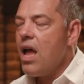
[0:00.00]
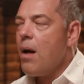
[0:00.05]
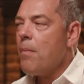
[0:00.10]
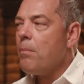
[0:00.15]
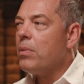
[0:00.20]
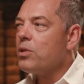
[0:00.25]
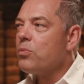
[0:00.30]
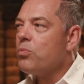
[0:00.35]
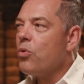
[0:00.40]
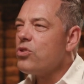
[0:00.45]

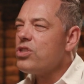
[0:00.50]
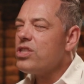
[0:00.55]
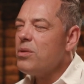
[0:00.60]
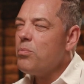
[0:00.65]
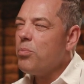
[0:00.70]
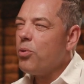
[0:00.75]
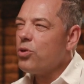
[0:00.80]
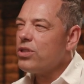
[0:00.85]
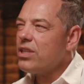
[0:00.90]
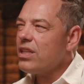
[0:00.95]
But most
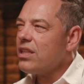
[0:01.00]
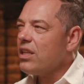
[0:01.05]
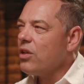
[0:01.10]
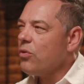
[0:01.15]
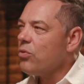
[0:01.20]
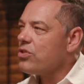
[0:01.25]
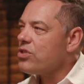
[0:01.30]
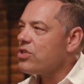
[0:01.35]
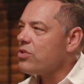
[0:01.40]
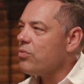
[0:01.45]
importantly,
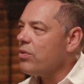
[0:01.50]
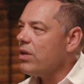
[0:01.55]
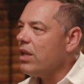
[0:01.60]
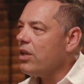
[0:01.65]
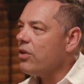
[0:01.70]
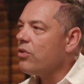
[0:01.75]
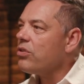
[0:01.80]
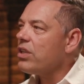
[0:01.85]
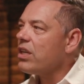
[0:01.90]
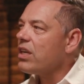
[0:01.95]
what's really
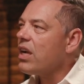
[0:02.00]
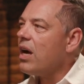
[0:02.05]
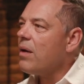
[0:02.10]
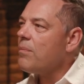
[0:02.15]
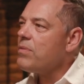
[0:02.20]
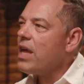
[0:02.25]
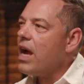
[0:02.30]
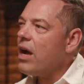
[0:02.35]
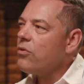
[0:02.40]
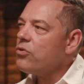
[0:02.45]
going to
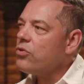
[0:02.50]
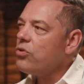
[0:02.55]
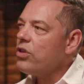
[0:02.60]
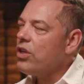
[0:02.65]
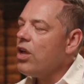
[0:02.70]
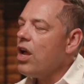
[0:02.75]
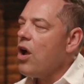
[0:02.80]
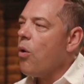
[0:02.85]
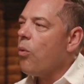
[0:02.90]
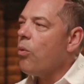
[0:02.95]
come down to,
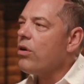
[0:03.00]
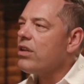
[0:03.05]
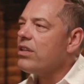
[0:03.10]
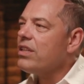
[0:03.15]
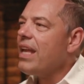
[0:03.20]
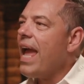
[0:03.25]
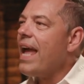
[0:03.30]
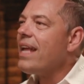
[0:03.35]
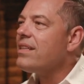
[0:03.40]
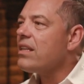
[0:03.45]
what are
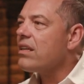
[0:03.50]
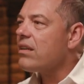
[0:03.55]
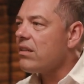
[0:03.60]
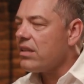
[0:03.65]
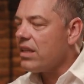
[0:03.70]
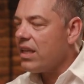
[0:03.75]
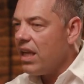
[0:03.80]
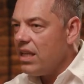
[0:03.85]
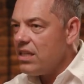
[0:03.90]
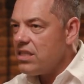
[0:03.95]
the ethical
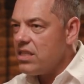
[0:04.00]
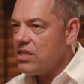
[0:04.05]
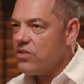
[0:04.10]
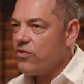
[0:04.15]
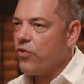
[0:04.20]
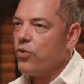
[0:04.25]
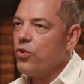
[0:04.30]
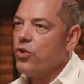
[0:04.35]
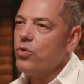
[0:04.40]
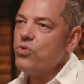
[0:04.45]
cases
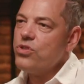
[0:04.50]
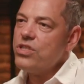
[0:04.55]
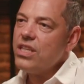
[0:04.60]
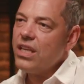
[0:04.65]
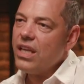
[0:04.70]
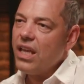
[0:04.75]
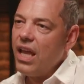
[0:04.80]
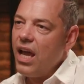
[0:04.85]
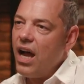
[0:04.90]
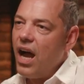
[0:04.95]
for
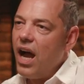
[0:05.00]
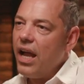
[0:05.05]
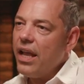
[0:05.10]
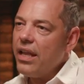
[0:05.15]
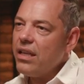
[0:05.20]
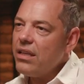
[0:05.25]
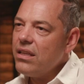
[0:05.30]
using AI?